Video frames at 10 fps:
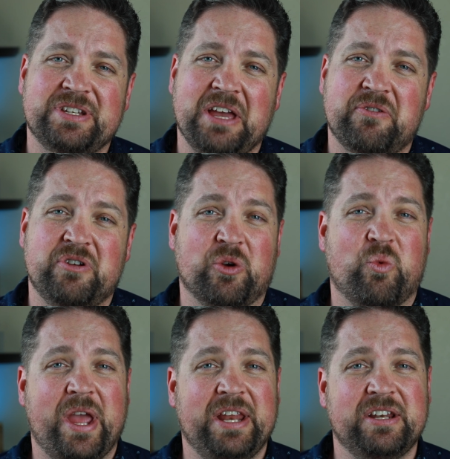put together and you're
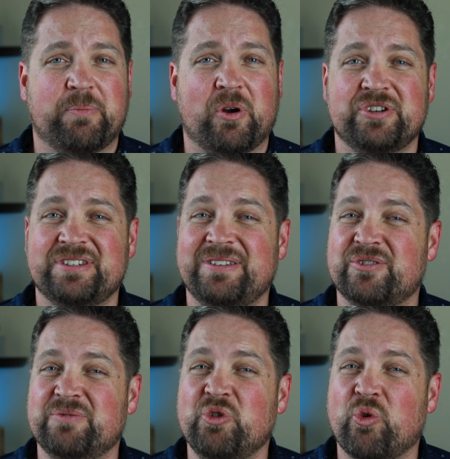waiting to purchase,
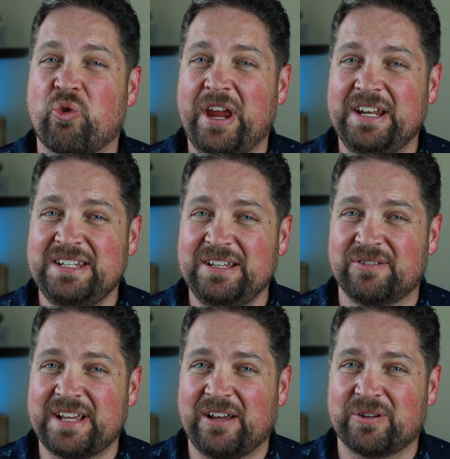there's some great
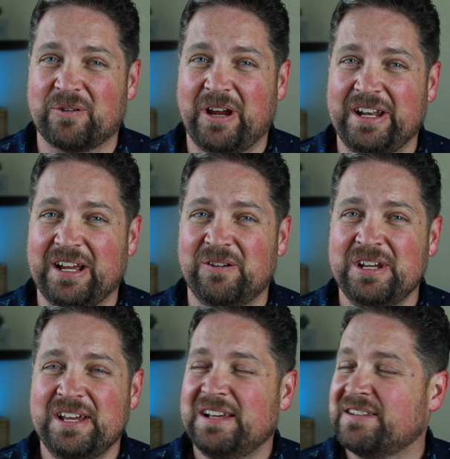deals out there right now.
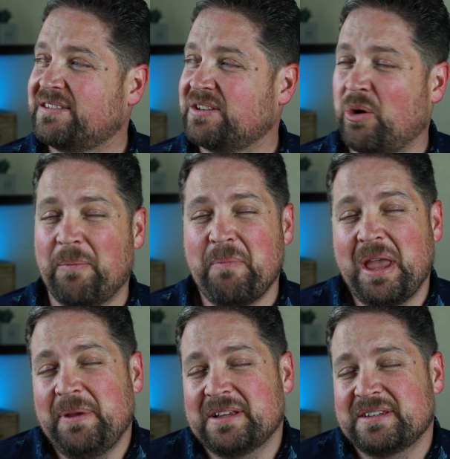So
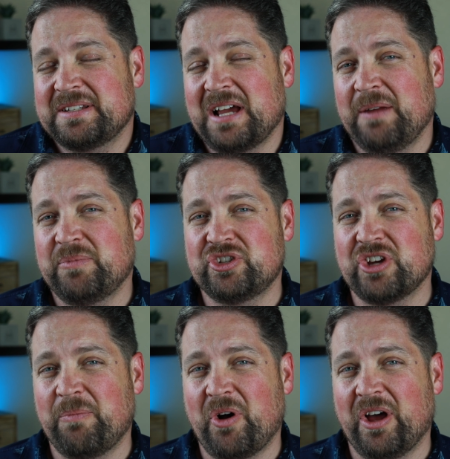maybe it's the time to
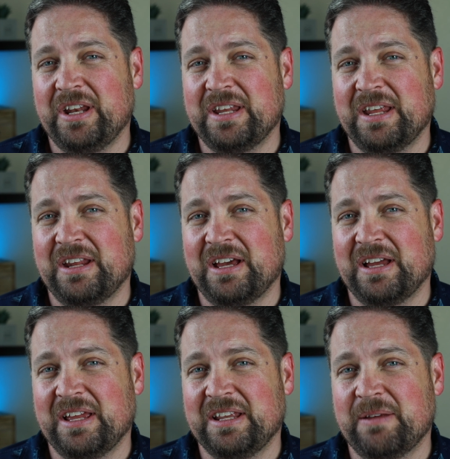jump on it
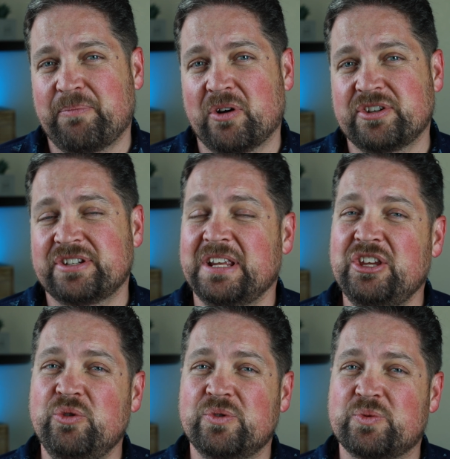and get purchased
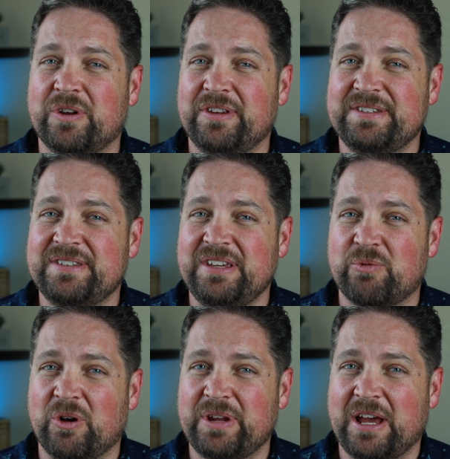and use one of these
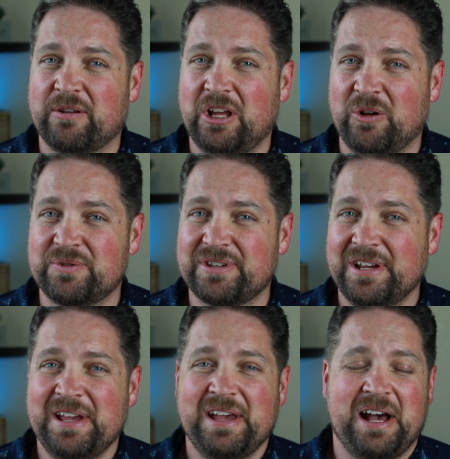zero down loans.
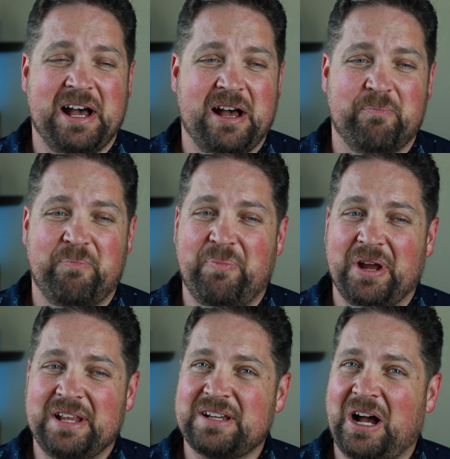
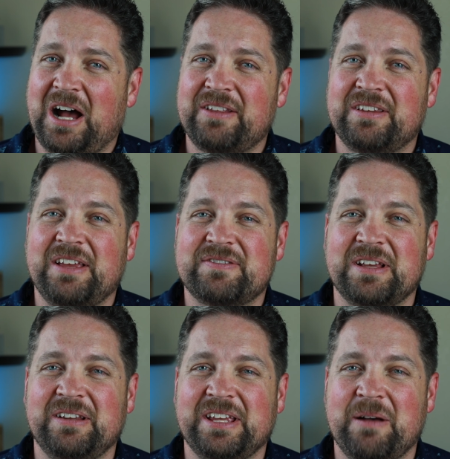But it's odd that they
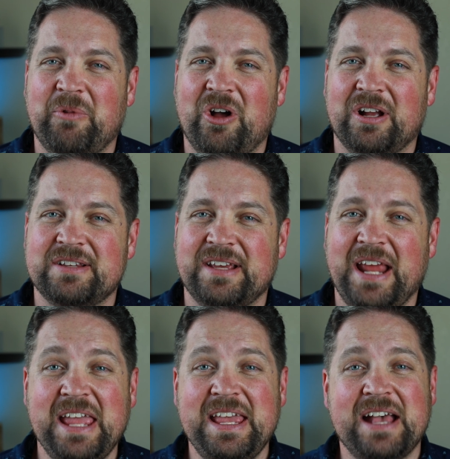suddenly come along and said,
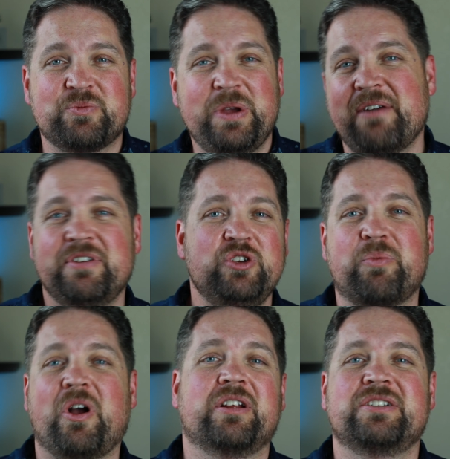hey, yes, we have a new
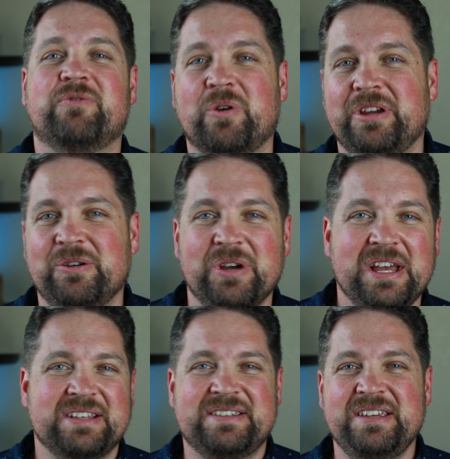product for you,
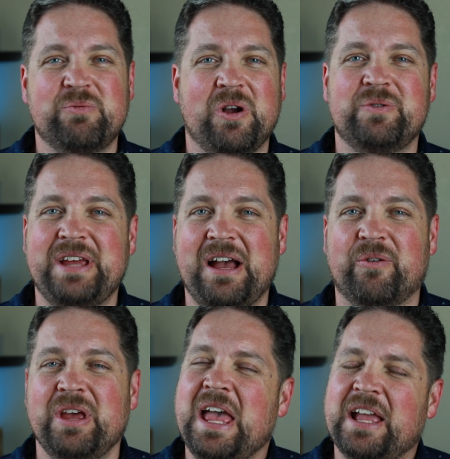zero
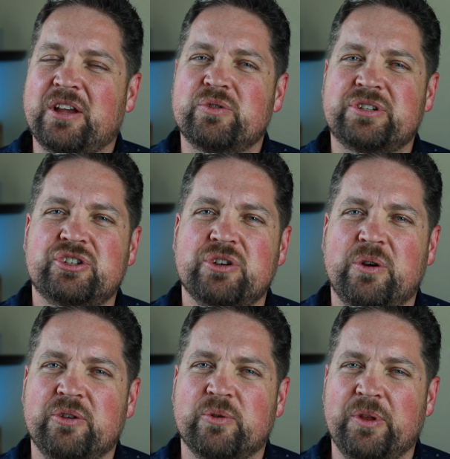down. It goes to show
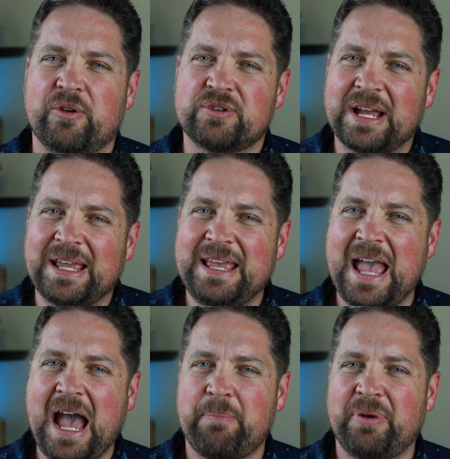you that when there's a
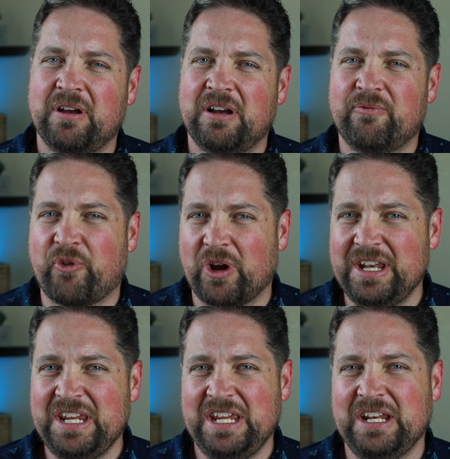gap for a
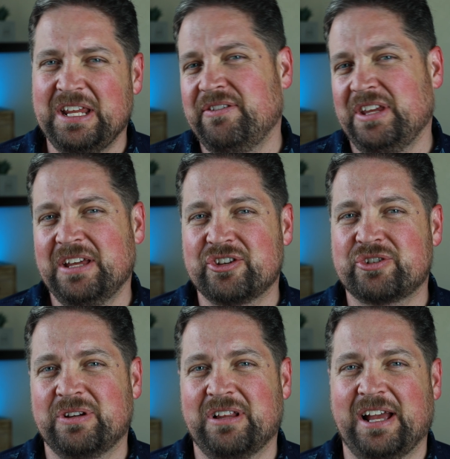need in the
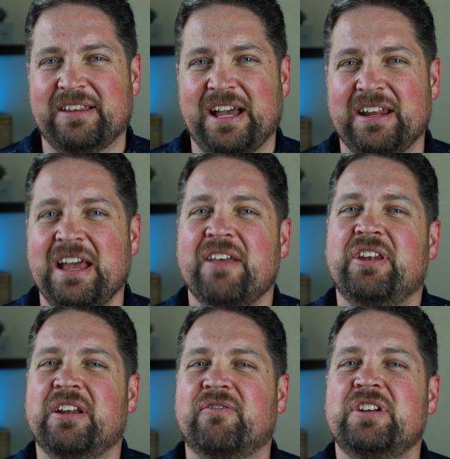industry like that,
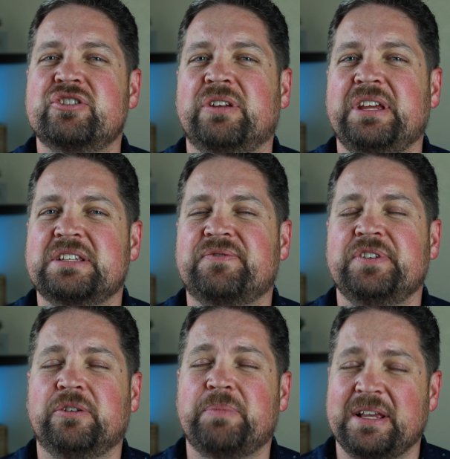that it eventually gets
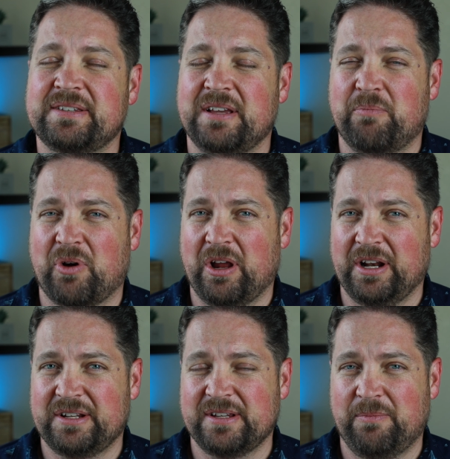filled by some
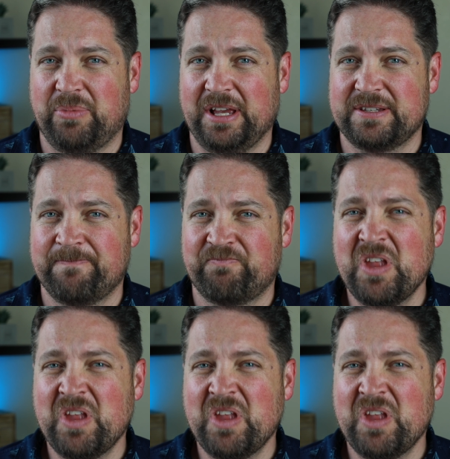product someplace.